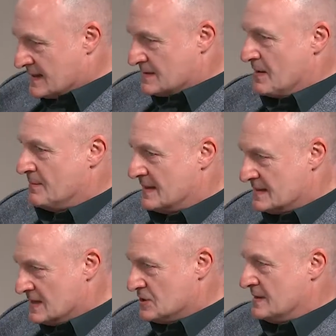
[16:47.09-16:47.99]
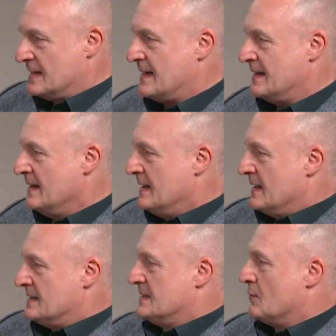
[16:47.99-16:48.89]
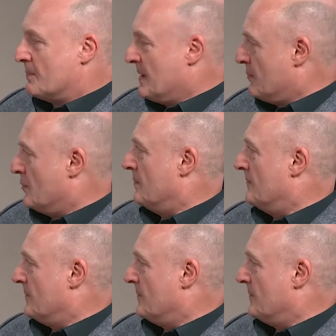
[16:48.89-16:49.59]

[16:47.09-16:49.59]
experimentation there and see what people,